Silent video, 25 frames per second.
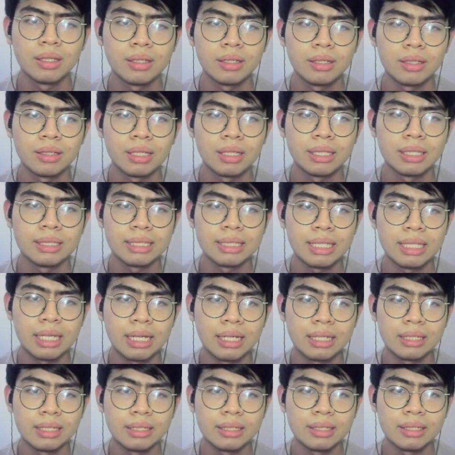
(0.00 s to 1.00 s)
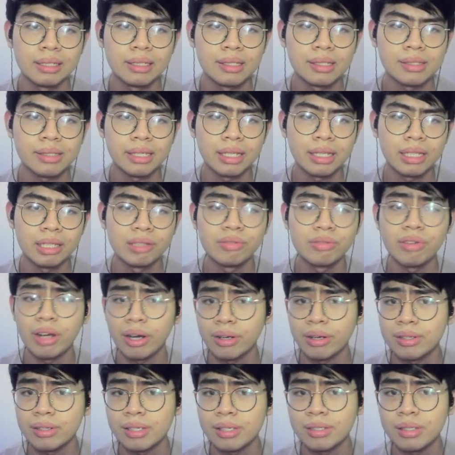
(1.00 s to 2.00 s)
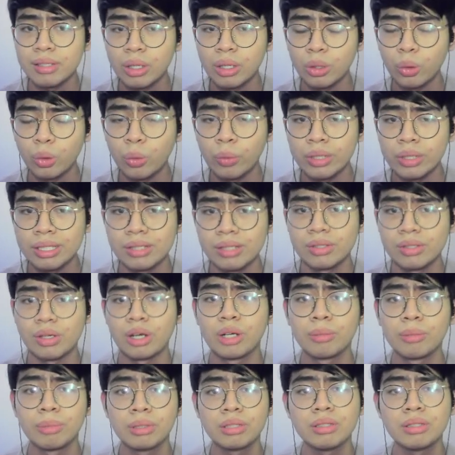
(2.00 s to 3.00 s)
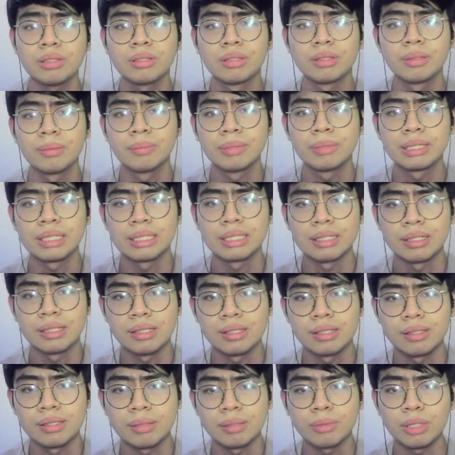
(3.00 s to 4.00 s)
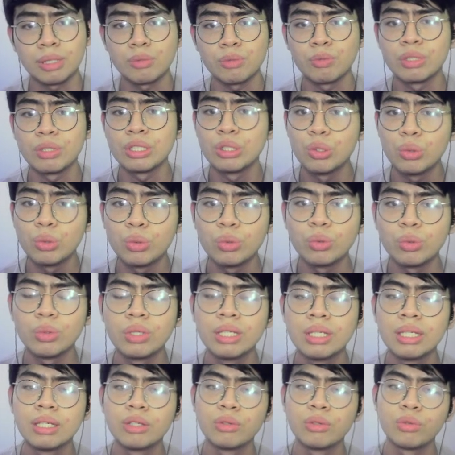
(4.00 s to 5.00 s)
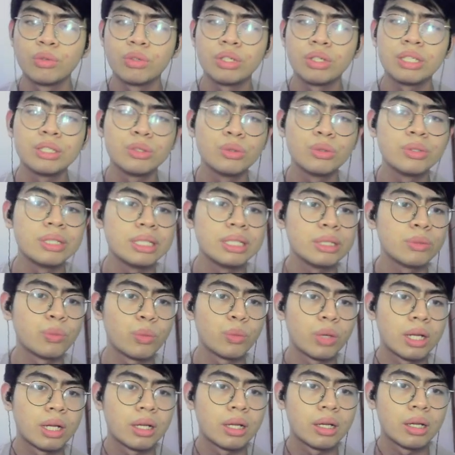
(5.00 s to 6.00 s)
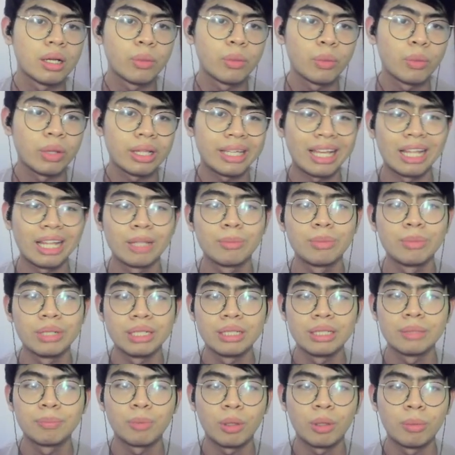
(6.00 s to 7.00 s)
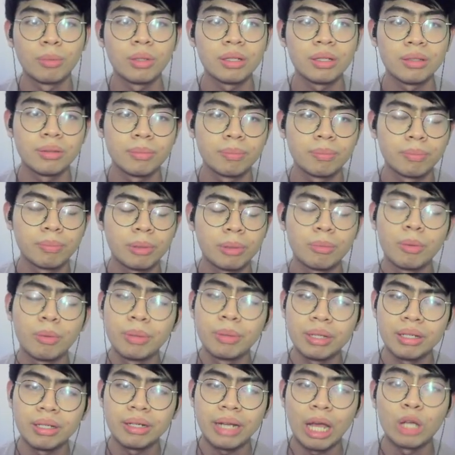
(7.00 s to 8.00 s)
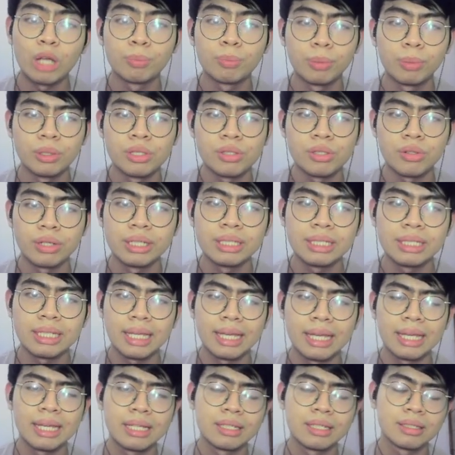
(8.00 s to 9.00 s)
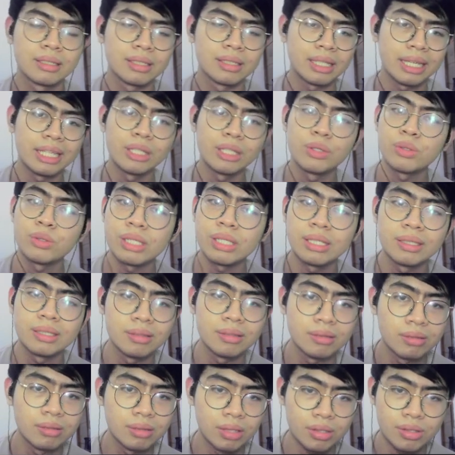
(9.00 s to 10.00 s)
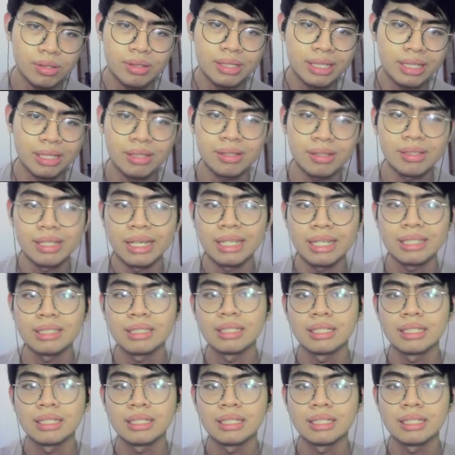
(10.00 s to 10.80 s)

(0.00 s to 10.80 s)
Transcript: in that scale invariance is not always desirable, because sometimes we really do need well calibrated probability outputs, right? And the AUC doesn't tell us that.